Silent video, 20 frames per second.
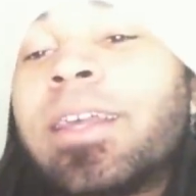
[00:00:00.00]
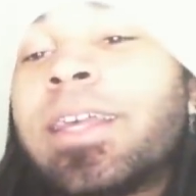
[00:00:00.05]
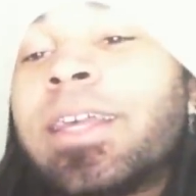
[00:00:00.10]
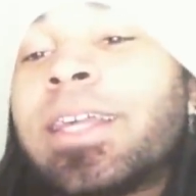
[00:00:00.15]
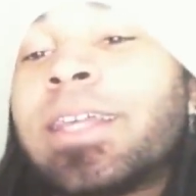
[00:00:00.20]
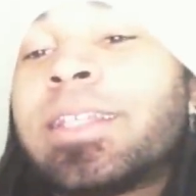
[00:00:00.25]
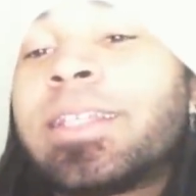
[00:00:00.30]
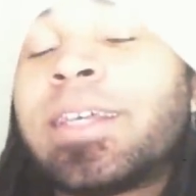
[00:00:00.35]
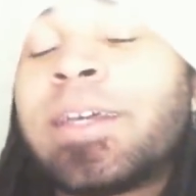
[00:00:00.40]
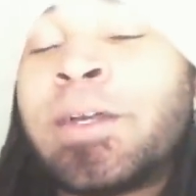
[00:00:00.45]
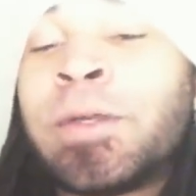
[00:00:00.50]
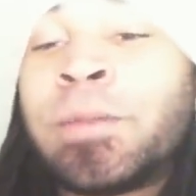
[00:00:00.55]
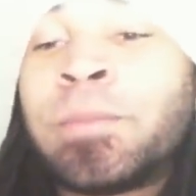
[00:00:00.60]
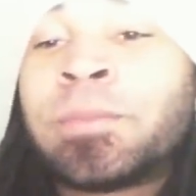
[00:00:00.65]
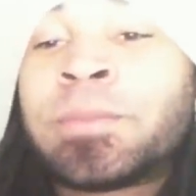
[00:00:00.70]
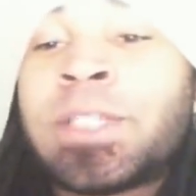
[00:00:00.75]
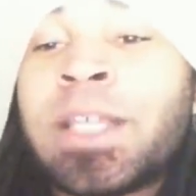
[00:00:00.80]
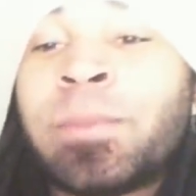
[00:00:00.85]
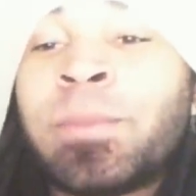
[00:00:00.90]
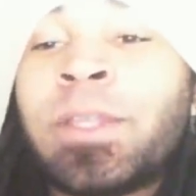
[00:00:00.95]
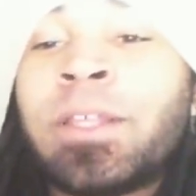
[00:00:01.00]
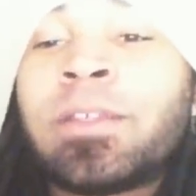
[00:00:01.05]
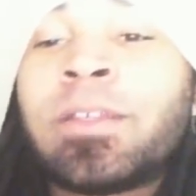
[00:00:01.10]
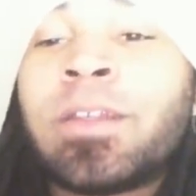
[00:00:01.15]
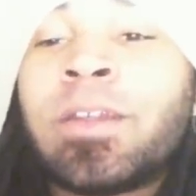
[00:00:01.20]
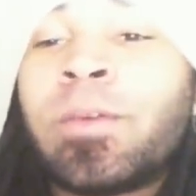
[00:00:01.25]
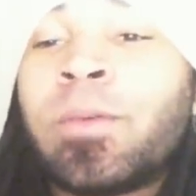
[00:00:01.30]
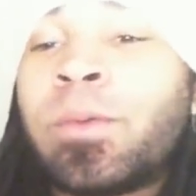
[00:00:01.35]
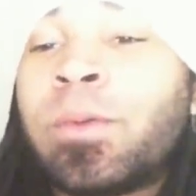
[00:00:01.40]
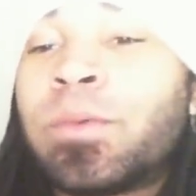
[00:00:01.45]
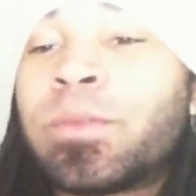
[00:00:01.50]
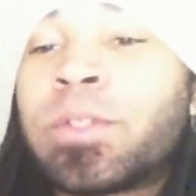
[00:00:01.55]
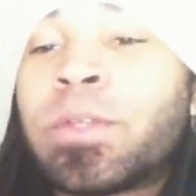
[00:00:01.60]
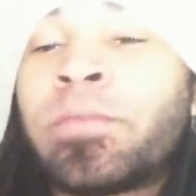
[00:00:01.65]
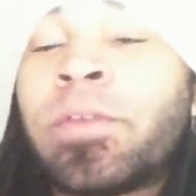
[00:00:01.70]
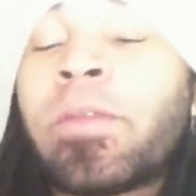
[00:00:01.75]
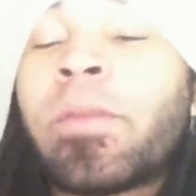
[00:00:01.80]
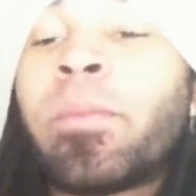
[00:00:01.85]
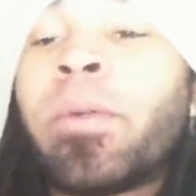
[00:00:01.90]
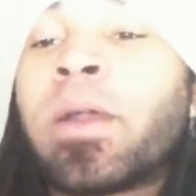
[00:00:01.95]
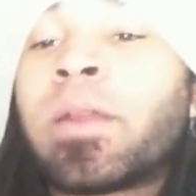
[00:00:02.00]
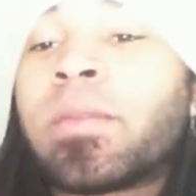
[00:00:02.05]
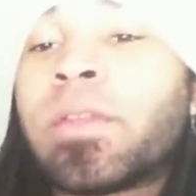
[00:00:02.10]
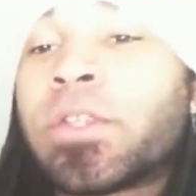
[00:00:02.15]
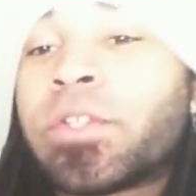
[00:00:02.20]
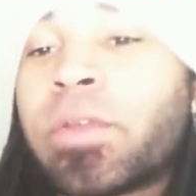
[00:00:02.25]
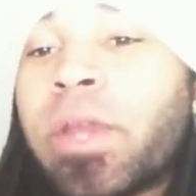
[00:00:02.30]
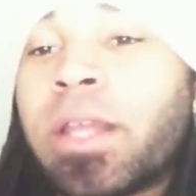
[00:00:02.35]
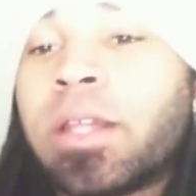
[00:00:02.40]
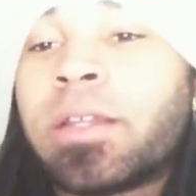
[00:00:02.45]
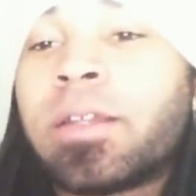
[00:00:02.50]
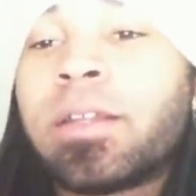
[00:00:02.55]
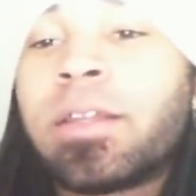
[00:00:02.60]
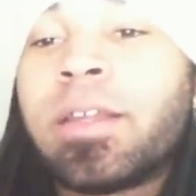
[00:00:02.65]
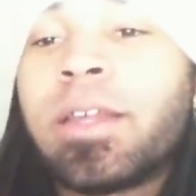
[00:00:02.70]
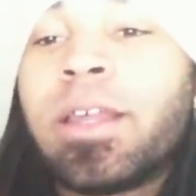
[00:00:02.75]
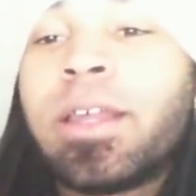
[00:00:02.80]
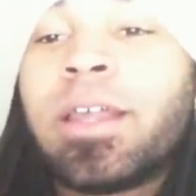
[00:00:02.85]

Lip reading: And tell me, you know, what was your favorite part of the trailer?